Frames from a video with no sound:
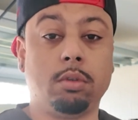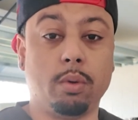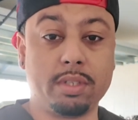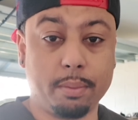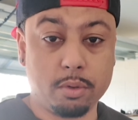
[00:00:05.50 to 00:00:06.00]
So
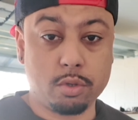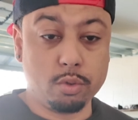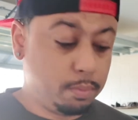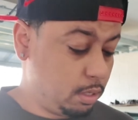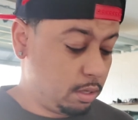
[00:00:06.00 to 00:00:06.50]
what's up,
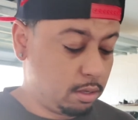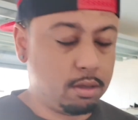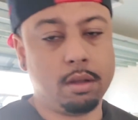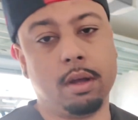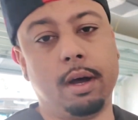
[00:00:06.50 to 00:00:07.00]
YouTube?
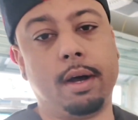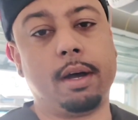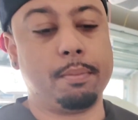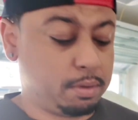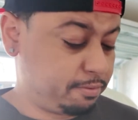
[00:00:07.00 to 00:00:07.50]

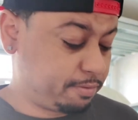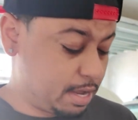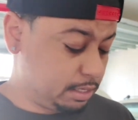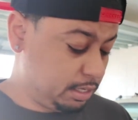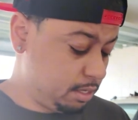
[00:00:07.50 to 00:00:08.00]

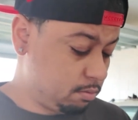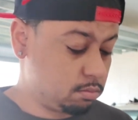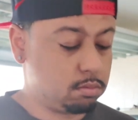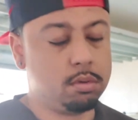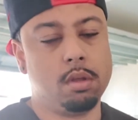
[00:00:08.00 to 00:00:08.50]
Finally,
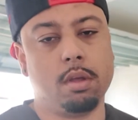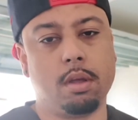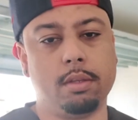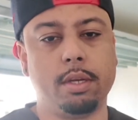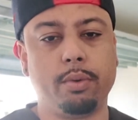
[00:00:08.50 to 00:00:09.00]

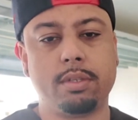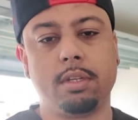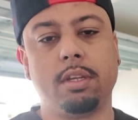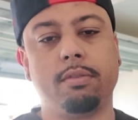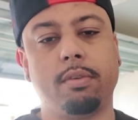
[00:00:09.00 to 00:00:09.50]
I did
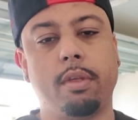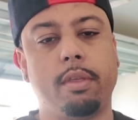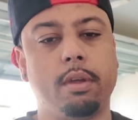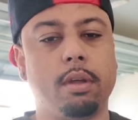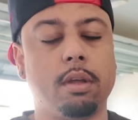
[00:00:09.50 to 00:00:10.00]
receive
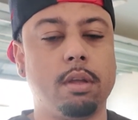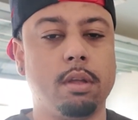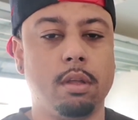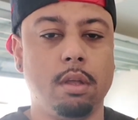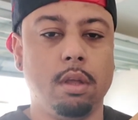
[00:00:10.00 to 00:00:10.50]
the
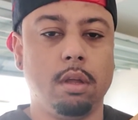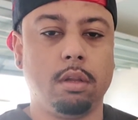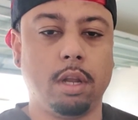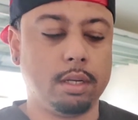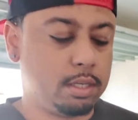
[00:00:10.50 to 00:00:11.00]

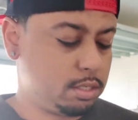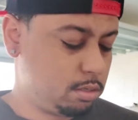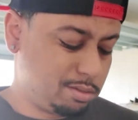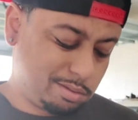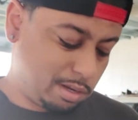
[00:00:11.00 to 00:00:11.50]
lug nuts.